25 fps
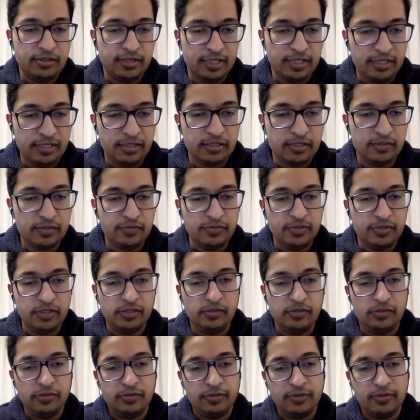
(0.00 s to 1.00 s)

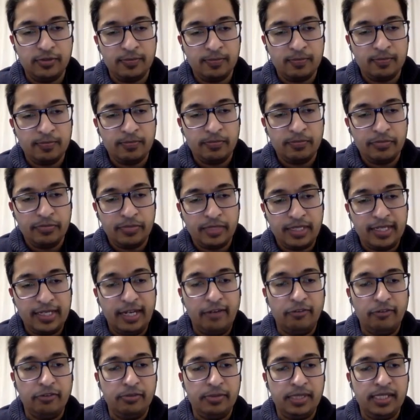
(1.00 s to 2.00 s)
interviews.
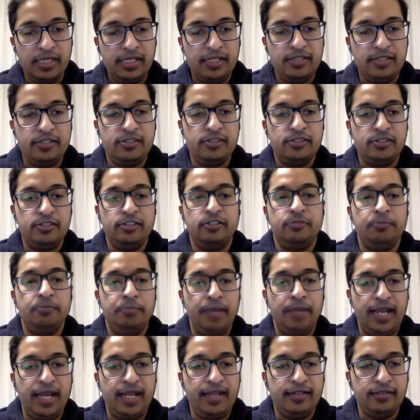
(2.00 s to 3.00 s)
government agencies,
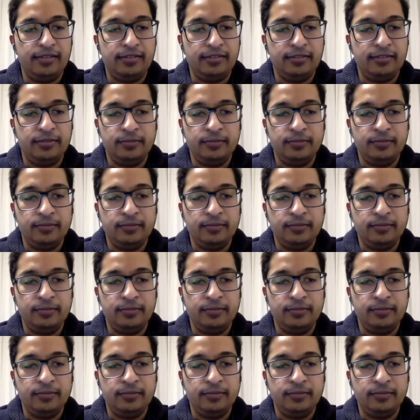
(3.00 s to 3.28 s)
banks.